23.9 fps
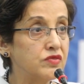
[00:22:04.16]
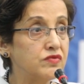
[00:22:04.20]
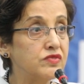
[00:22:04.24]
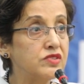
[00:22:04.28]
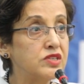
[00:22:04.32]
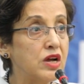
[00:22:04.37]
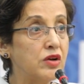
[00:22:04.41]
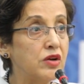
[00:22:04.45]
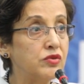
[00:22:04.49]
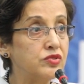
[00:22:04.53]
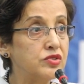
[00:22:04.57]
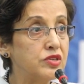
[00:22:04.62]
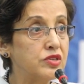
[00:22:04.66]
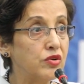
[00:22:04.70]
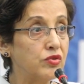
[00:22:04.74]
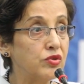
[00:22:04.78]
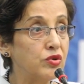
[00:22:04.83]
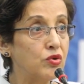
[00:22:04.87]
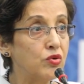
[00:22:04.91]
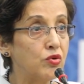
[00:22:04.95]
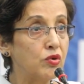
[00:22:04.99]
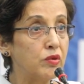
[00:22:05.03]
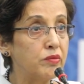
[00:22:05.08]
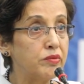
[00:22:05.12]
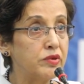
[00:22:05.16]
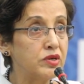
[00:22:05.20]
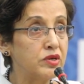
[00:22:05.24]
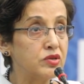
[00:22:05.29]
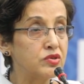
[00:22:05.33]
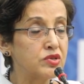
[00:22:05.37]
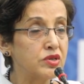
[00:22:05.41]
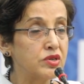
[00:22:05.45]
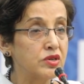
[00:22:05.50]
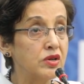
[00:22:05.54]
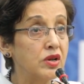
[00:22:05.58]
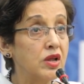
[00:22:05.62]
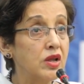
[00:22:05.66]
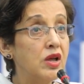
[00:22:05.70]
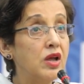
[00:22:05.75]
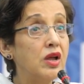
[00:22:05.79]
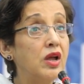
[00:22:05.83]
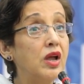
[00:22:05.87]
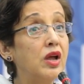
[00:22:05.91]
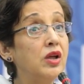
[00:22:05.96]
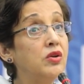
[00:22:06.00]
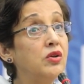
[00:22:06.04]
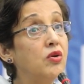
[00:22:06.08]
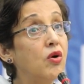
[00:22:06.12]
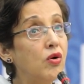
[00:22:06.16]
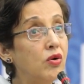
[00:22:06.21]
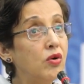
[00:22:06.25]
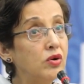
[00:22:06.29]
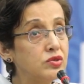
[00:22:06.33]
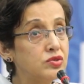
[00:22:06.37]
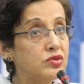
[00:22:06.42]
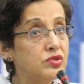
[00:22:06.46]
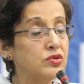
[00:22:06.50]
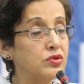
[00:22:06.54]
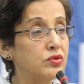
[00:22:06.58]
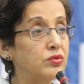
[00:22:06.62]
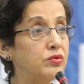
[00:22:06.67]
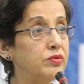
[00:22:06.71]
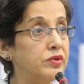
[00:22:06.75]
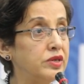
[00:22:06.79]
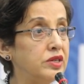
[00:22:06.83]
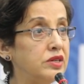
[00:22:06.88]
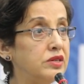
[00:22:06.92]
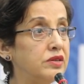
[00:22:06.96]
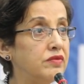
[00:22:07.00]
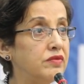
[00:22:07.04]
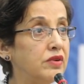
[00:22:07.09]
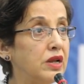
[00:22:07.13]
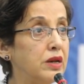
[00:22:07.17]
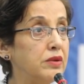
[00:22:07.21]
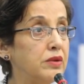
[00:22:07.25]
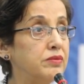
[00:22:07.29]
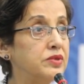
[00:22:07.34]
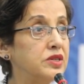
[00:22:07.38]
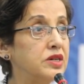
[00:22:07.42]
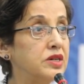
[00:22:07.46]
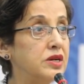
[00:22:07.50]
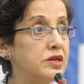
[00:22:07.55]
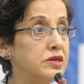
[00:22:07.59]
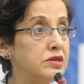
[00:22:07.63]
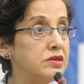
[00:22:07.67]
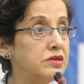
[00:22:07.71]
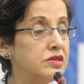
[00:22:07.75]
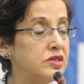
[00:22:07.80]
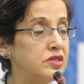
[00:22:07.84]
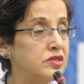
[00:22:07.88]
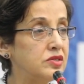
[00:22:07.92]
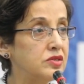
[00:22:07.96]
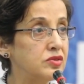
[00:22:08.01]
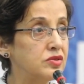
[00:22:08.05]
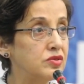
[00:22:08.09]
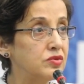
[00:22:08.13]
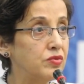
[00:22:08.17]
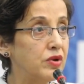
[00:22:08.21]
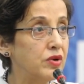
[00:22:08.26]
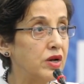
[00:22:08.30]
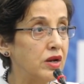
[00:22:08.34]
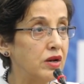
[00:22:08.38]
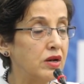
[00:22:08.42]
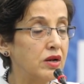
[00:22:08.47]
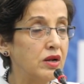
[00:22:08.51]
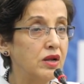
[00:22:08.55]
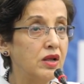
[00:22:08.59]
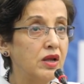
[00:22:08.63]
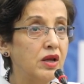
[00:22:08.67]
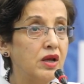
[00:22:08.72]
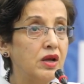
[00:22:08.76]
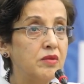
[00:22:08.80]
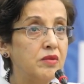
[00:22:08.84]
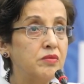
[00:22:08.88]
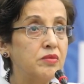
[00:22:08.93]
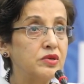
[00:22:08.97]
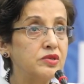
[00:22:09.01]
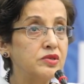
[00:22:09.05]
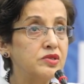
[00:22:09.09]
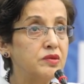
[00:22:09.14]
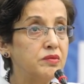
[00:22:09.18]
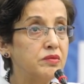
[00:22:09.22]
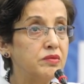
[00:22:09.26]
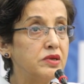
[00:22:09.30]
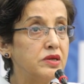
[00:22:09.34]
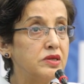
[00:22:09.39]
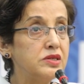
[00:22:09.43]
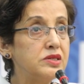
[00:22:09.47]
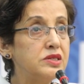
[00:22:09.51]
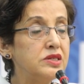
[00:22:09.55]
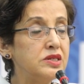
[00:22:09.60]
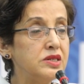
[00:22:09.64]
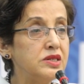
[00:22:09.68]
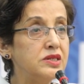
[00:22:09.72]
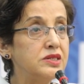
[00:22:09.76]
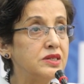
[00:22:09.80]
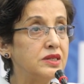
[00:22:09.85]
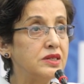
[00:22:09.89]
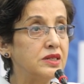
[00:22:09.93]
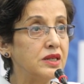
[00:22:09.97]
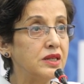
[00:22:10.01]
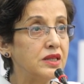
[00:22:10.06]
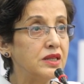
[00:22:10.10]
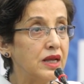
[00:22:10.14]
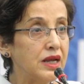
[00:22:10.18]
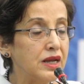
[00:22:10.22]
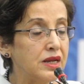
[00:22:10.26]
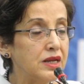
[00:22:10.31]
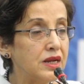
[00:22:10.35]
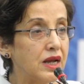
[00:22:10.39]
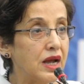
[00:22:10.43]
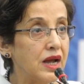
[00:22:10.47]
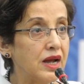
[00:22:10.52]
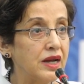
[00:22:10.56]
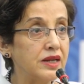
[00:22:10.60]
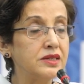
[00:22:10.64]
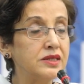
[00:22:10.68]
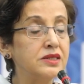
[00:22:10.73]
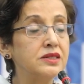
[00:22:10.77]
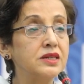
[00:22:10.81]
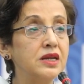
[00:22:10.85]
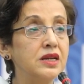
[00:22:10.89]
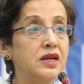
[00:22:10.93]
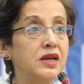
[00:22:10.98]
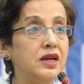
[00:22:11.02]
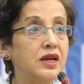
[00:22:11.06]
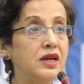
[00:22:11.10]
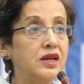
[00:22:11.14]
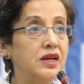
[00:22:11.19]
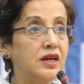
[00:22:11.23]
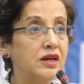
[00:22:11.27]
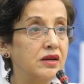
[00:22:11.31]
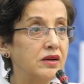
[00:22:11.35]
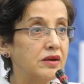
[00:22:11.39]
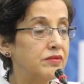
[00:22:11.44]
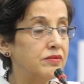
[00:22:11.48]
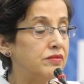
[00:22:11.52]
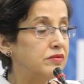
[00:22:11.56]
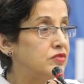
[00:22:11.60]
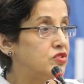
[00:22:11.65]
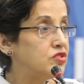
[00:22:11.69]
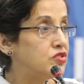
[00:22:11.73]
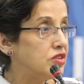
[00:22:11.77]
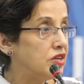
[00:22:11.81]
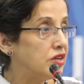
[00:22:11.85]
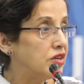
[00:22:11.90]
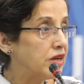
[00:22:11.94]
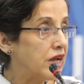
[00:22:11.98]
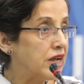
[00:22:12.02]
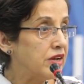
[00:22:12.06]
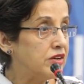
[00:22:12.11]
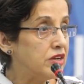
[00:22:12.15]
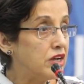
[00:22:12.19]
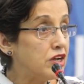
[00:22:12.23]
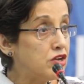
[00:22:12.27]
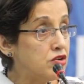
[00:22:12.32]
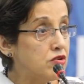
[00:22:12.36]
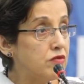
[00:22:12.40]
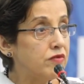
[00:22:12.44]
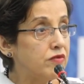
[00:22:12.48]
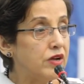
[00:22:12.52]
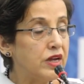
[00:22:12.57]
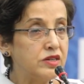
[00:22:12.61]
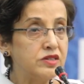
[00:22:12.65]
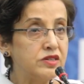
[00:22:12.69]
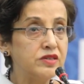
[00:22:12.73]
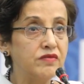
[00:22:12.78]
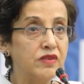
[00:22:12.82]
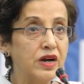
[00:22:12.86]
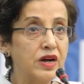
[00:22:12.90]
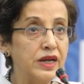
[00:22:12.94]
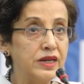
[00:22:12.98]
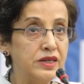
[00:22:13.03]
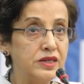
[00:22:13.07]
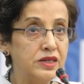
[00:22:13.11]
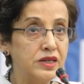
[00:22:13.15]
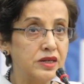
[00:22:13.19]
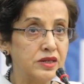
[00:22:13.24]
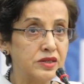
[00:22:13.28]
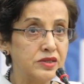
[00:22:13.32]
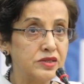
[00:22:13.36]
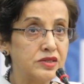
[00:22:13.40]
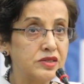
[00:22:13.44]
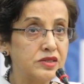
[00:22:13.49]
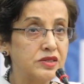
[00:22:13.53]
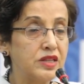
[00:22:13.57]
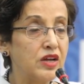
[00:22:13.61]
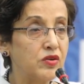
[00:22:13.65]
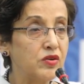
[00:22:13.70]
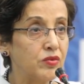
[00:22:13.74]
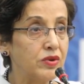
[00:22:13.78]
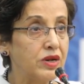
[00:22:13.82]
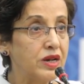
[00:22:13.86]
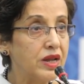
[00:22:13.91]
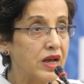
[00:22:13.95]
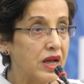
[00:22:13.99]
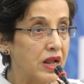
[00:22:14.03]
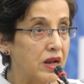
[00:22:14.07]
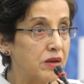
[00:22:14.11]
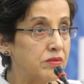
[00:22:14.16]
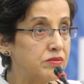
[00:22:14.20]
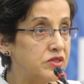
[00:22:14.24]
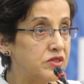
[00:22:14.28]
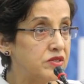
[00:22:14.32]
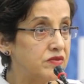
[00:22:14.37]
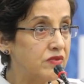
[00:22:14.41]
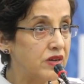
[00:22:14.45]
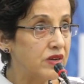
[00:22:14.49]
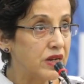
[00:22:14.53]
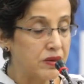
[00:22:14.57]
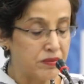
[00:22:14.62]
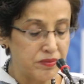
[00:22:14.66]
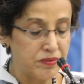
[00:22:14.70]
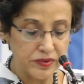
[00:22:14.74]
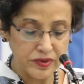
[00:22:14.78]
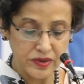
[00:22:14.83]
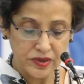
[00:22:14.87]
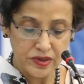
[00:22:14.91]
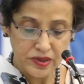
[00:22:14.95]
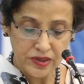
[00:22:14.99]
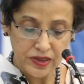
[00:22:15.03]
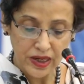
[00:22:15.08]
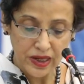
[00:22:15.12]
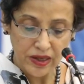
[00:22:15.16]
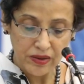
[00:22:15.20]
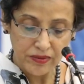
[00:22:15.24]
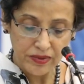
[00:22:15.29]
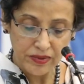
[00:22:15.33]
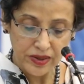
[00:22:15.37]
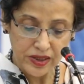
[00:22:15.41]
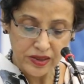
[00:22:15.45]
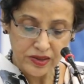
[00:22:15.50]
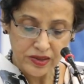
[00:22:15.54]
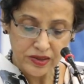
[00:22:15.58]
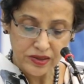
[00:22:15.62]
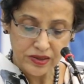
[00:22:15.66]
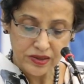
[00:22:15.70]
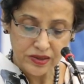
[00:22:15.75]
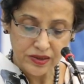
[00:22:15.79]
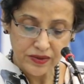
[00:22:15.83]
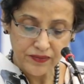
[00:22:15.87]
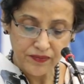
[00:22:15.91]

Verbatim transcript: of South South cooperation and also with developed countries as well. Possibilities and, think, and, uh, and innovative ideas that will help development to take place.